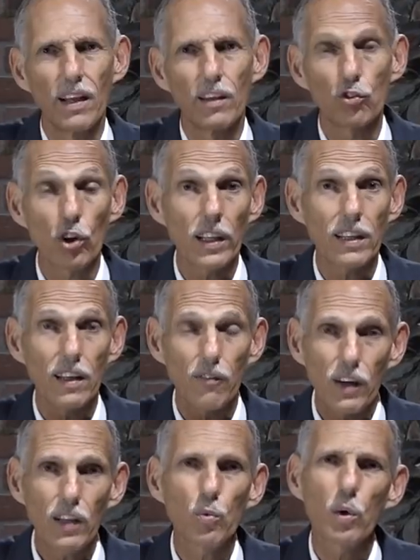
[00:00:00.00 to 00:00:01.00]
so that the
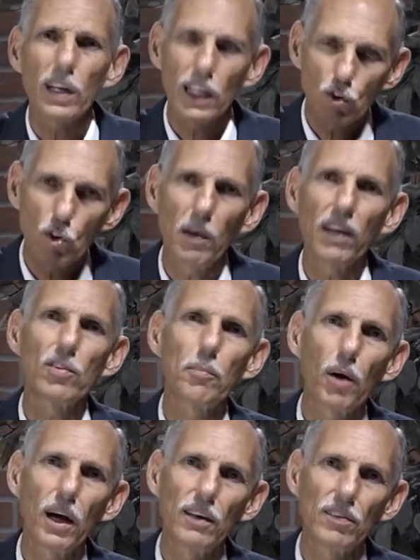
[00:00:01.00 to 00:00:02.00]
event will catch you by
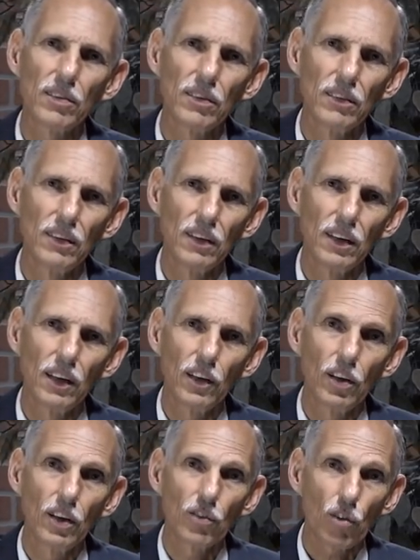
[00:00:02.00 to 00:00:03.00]
surprise.
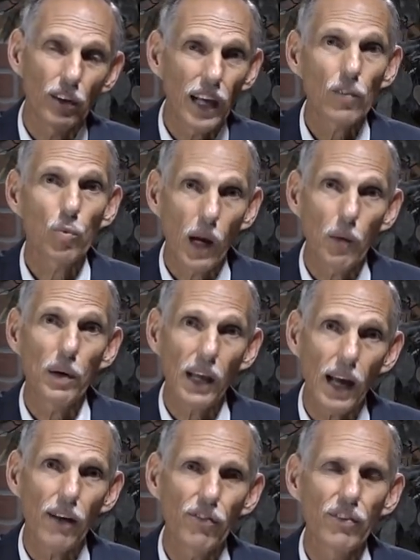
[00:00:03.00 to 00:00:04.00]
So that's why we
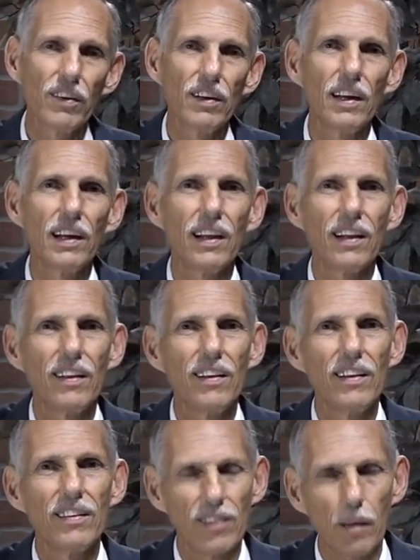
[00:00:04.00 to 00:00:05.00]
have
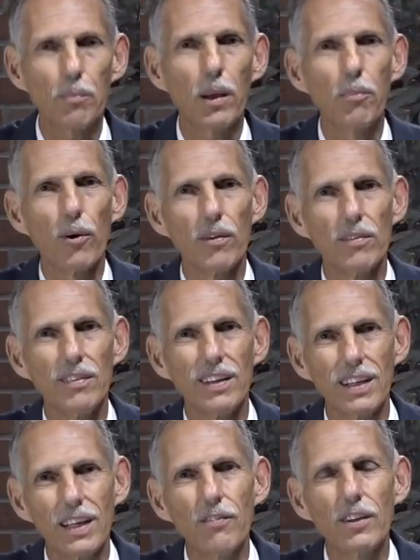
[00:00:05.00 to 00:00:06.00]
some people
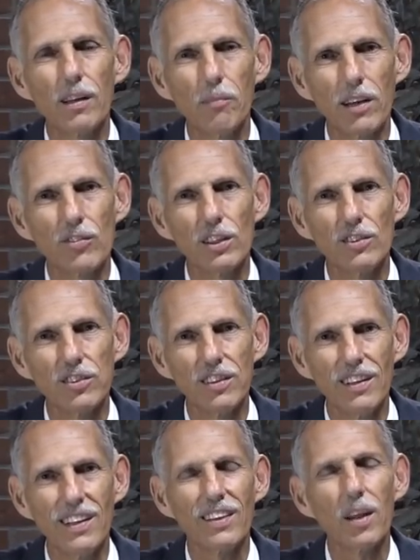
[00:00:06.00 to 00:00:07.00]
giving the message,
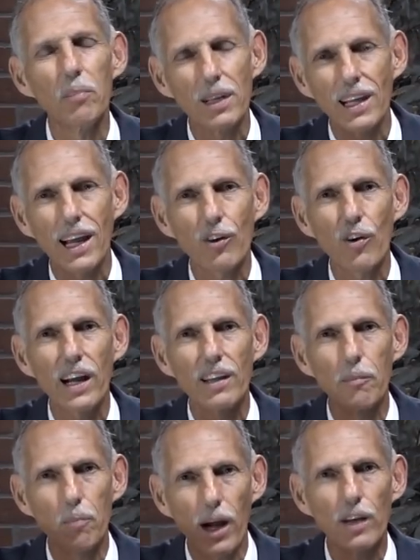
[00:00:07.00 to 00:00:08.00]
the midnight cry,
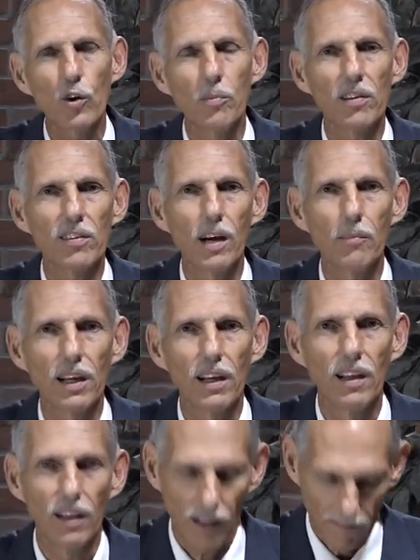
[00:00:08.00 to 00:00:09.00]
the bridegroom is
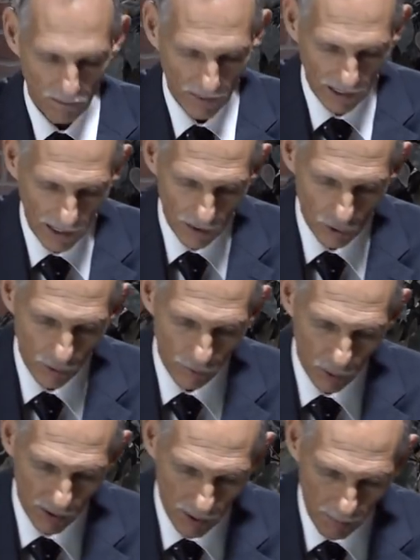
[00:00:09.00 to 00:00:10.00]
coming. Let us go
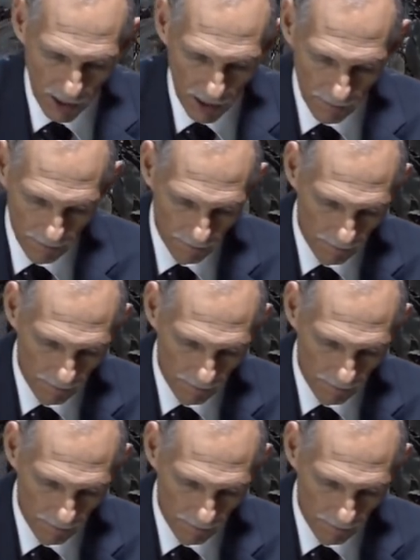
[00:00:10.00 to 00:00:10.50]
forth to meet him.